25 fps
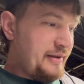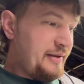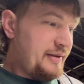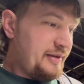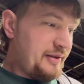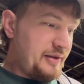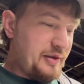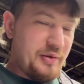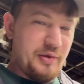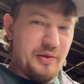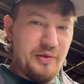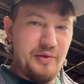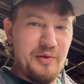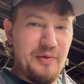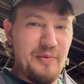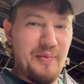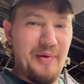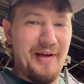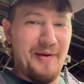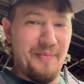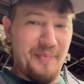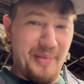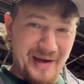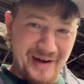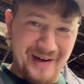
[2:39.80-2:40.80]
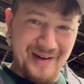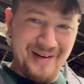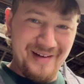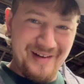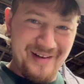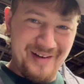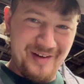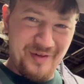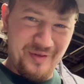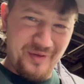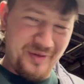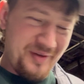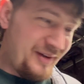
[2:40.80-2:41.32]
YouTube ain't paying
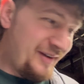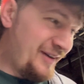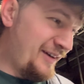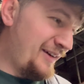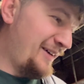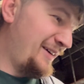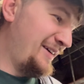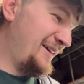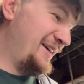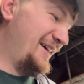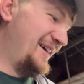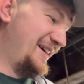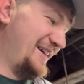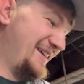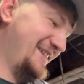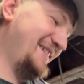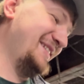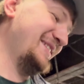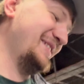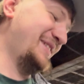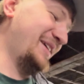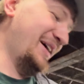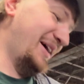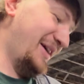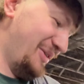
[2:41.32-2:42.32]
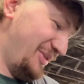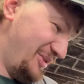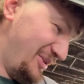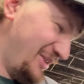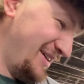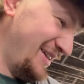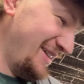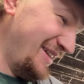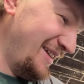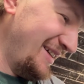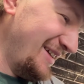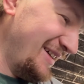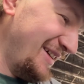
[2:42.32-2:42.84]
enough. So
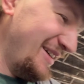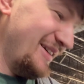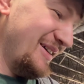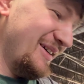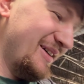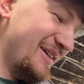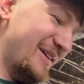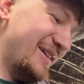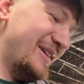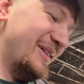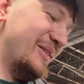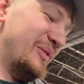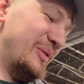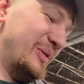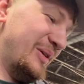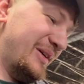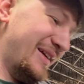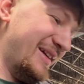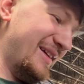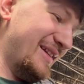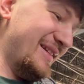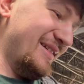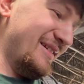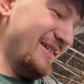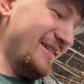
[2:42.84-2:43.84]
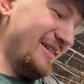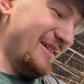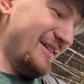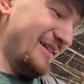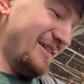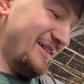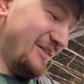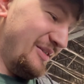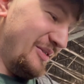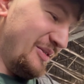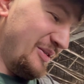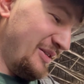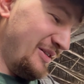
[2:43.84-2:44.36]
we're gonna
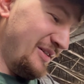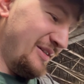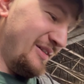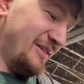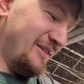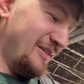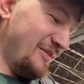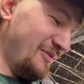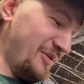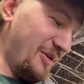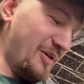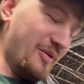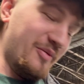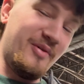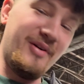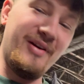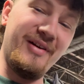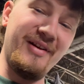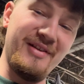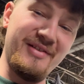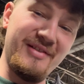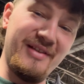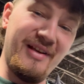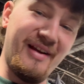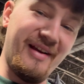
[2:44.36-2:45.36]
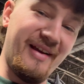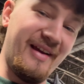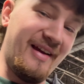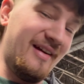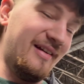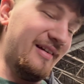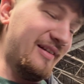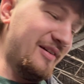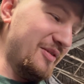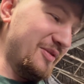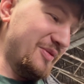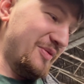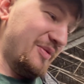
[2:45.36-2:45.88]
run this thing out as
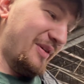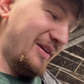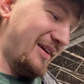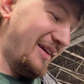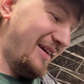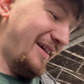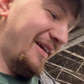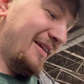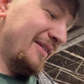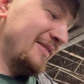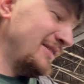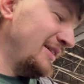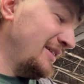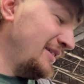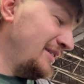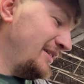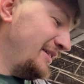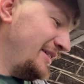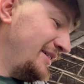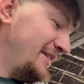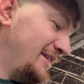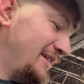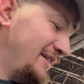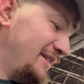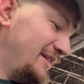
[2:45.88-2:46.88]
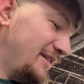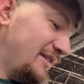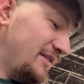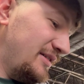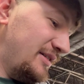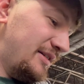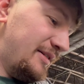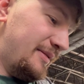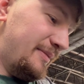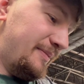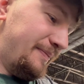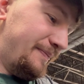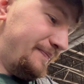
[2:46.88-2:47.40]
long as we can.
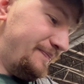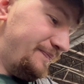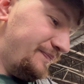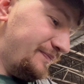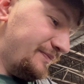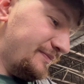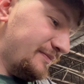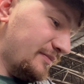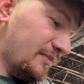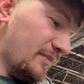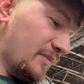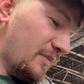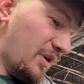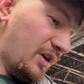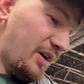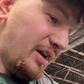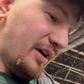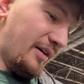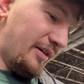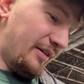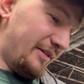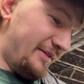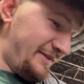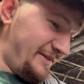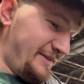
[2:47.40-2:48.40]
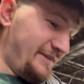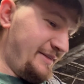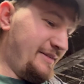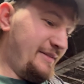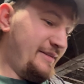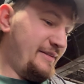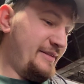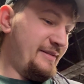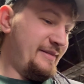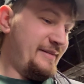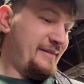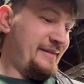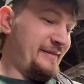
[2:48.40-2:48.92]
But yeah,
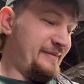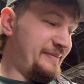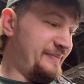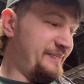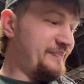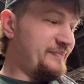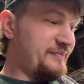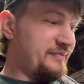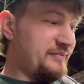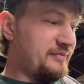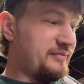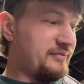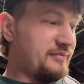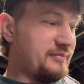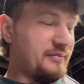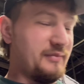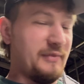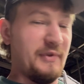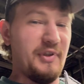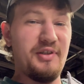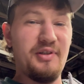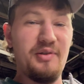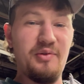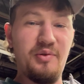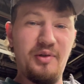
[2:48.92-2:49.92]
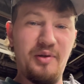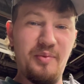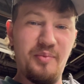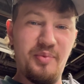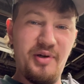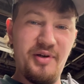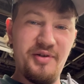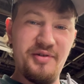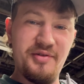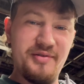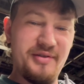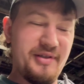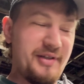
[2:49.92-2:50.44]
let's do a
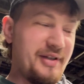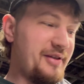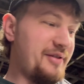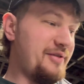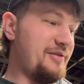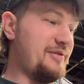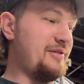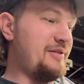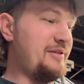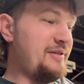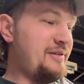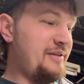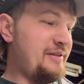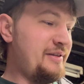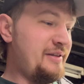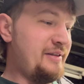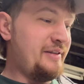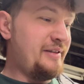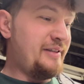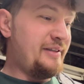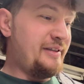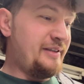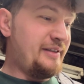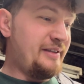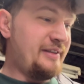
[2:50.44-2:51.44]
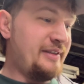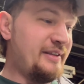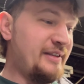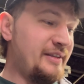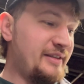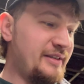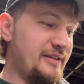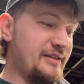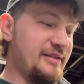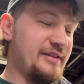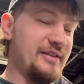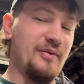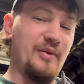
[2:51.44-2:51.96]
compression test,
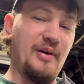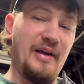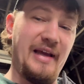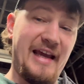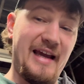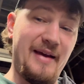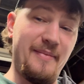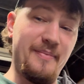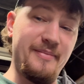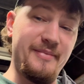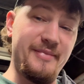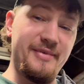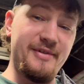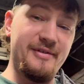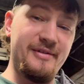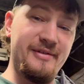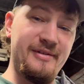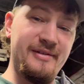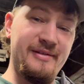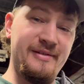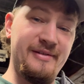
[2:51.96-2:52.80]
see what happens.